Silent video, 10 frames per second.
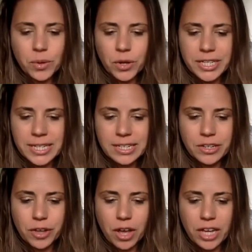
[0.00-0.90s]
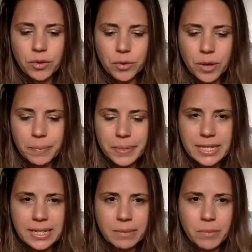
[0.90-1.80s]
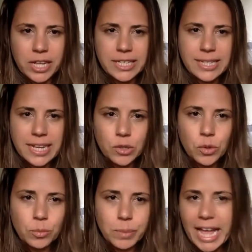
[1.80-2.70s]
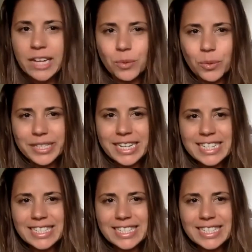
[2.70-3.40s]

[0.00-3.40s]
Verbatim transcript: on, you know, I grew up in a mining town called Blackwater,